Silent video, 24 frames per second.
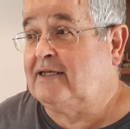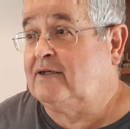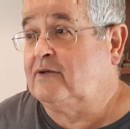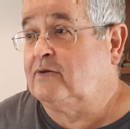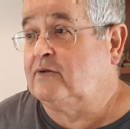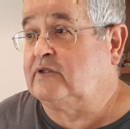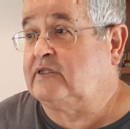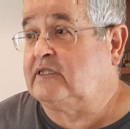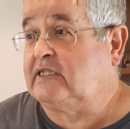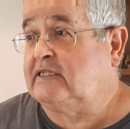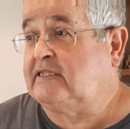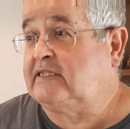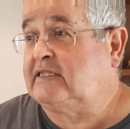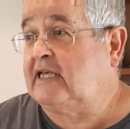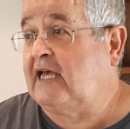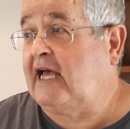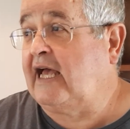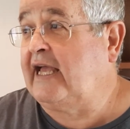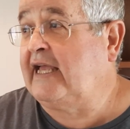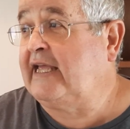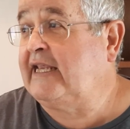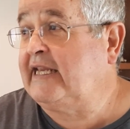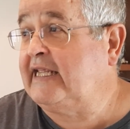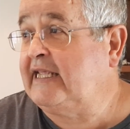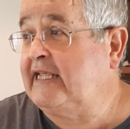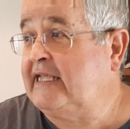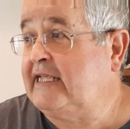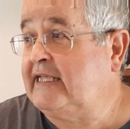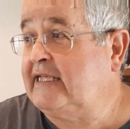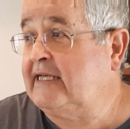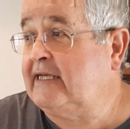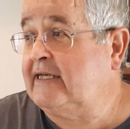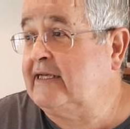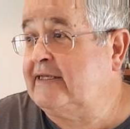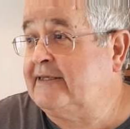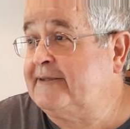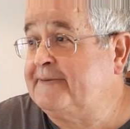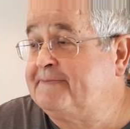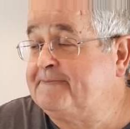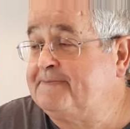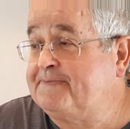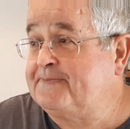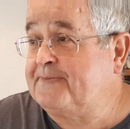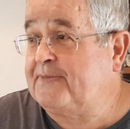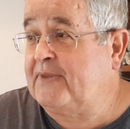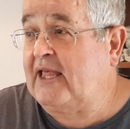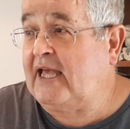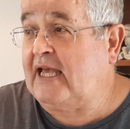Well, society
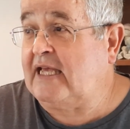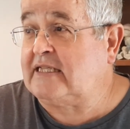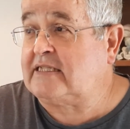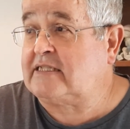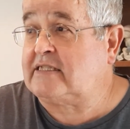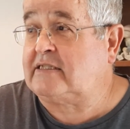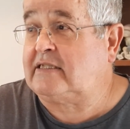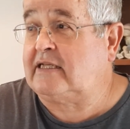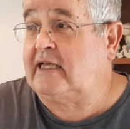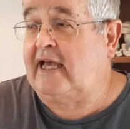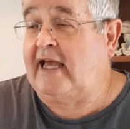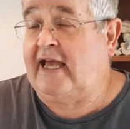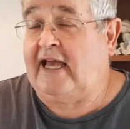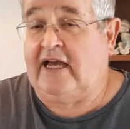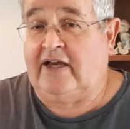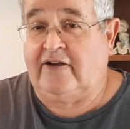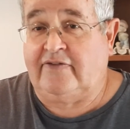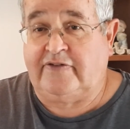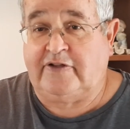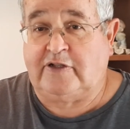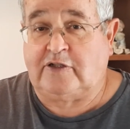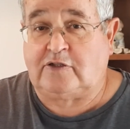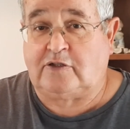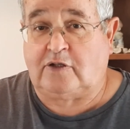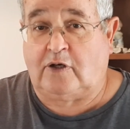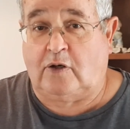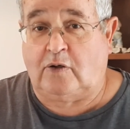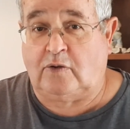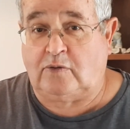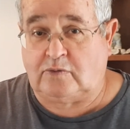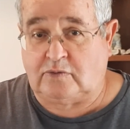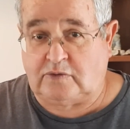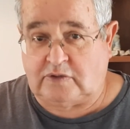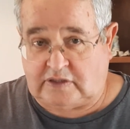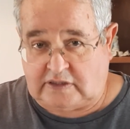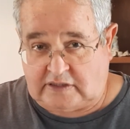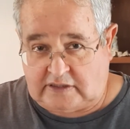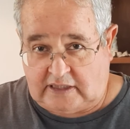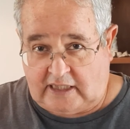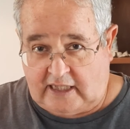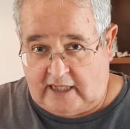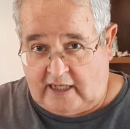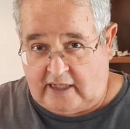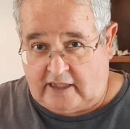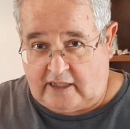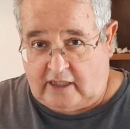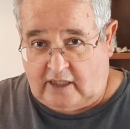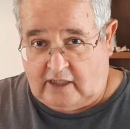has to have its own
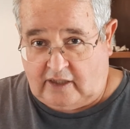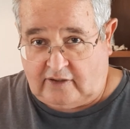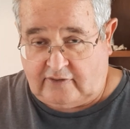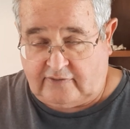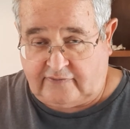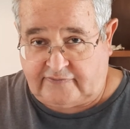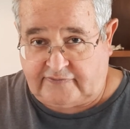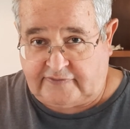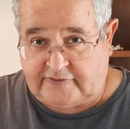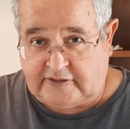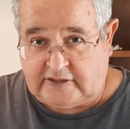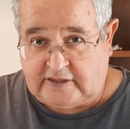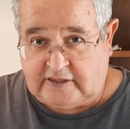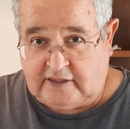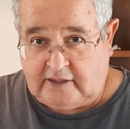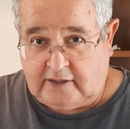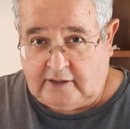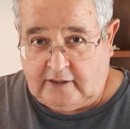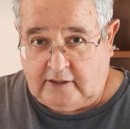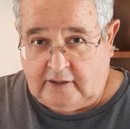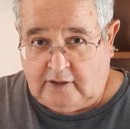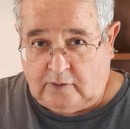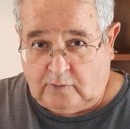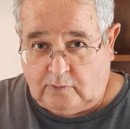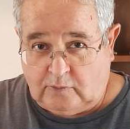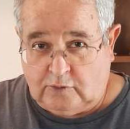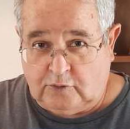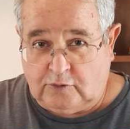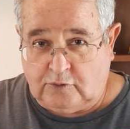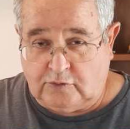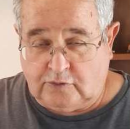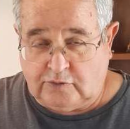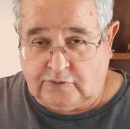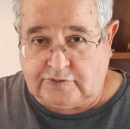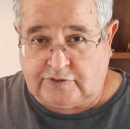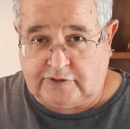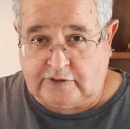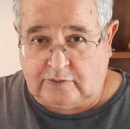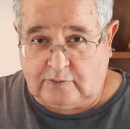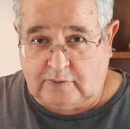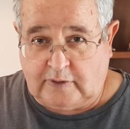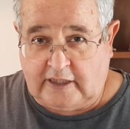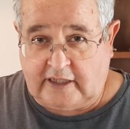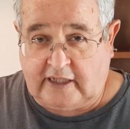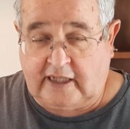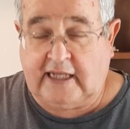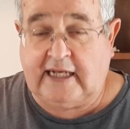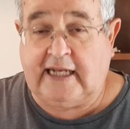set of rules and
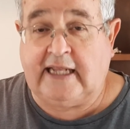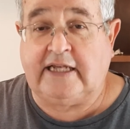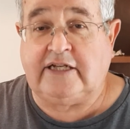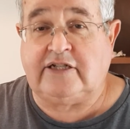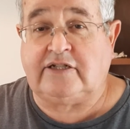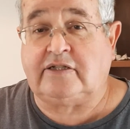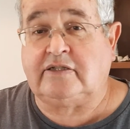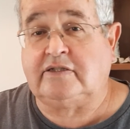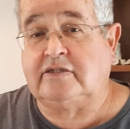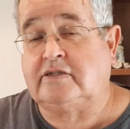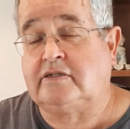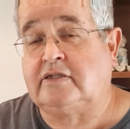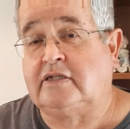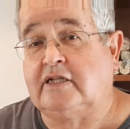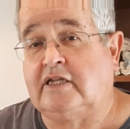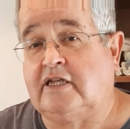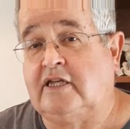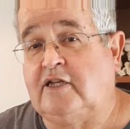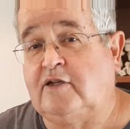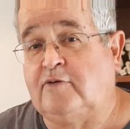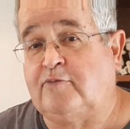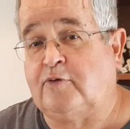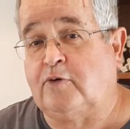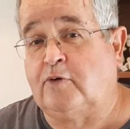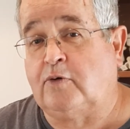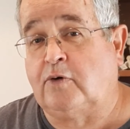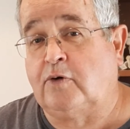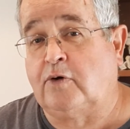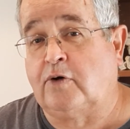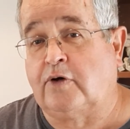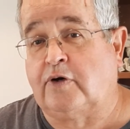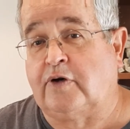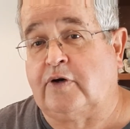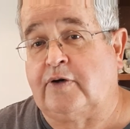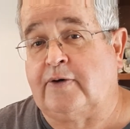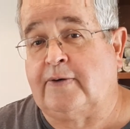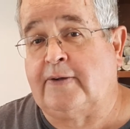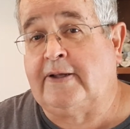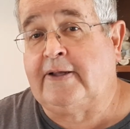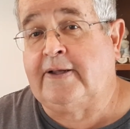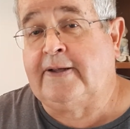regulations to keep order.